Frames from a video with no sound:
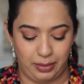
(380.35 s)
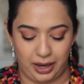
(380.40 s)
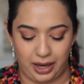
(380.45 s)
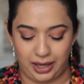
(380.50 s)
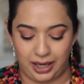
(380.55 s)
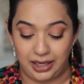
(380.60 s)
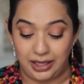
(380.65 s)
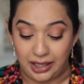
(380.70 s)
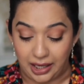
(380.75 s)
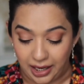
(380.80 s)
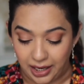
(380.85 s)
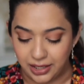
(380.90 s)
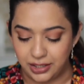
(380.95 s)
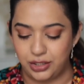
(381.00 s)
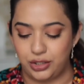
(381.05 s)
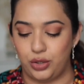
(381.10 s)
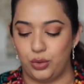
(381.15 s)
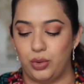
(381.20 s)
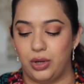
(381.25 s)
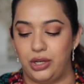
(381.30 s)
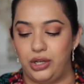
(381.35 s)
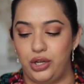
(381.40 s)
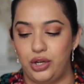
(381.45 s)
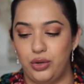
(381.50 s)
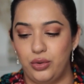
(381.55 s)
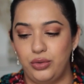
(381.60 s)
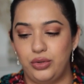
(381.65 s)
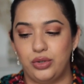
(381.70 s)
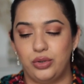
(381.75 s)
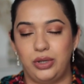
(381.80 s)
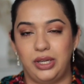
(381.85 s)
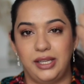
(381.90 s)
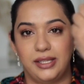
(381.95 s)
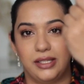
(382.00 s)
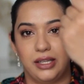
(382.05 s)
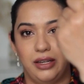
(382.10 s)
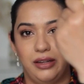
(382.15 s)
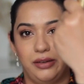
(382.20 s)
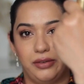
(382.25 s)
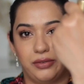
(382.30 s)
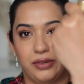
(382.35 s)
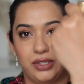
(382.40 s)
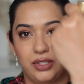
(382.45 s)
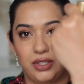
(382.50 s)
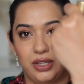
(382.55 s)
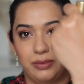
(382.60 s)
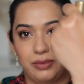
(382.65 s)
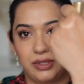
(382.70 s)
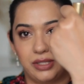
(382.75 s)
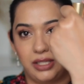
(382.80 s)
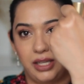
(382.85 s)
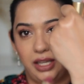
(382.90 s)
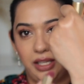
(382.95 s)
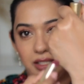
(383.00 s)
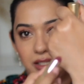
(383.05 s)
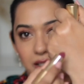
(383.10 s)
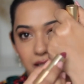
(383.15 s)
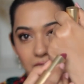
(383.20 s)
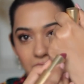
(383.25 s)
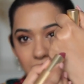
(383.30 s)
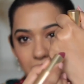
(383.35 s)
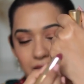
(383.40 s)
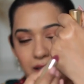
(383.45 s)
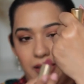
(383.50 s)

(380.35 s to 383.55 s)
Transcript: But in case you are new to Lisa Eldridge lipsticks,